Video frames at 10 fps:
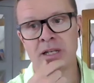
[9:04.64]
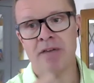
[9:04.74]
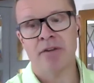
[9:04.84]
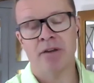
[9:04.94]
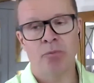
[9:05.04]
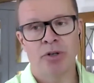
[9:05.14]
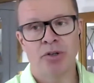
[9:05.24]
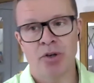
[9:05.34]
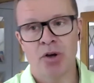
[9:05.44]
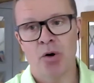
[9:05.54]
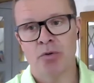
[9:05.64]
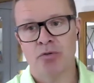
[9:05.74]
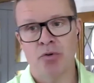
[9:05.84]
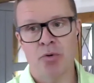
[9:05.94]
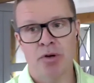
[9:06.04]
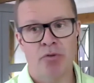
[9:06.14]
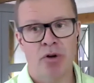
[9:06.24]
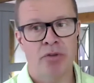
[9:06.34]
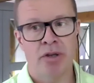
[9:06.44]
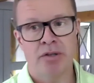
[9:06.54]
laughing when you go through and
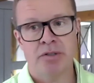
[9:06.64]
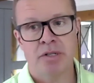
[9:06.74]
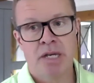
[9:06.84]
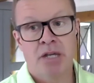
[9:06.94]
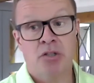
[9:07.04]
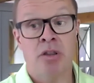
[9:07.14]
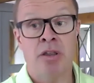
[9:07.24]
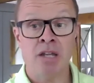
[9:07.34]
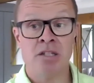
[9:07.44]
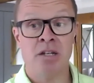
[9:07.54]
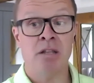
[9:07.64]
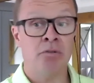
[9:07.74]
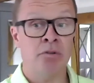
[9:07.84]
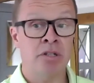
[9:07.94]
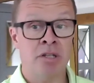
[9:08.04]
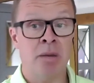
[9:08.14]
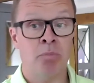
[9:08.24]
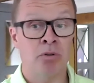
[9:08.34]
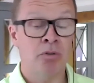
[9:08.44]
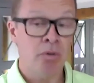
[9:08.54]
run this. So there's another
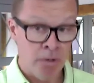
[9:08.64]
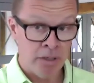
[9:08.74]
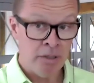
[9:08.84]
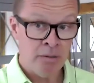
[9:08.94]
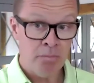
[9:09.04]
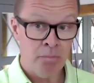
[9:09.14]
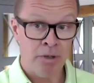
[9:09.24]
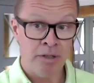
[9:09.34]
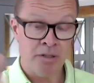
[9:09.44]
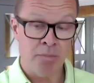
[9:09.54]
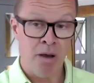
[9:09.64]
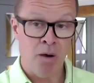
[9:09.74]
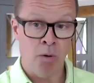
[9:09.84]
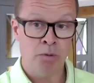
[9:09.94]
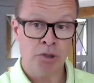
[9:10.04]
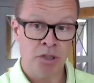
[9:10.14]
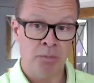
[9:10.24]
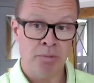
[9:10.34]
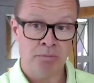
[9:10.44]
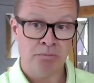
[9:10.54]
example, not money, but it's about
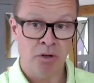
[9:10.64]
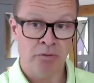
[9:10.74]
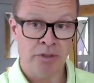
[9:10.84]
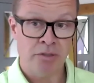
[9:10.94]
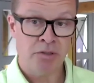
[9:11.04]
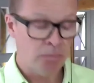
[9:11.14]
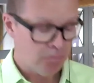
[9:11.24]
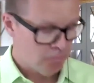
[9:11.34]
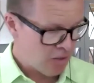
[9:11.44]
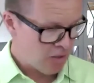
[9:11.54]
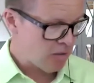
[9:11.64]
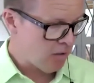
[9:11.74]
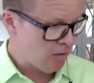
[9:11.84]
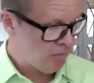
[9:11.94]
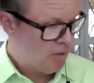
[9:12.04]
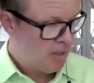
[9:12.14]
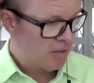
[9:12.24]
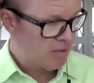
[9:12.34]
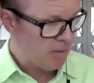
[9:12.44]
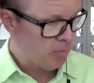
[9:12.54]
ownership of it. So there's another
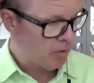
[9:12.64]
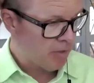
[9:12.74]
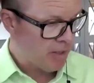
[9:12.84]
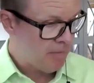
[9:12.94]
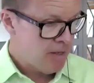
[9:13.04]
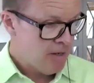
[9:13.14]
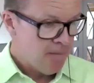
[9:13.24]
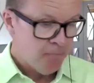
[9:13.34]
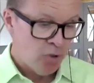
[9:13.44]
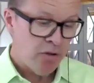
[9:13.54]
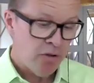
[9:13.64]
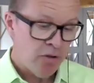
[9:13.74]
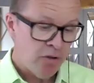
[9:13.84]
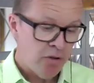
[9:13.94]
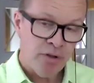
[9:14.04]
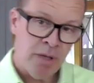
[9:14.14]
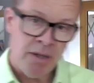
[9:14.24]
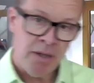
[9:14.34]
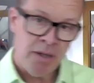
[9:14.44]
example of that. The other thing for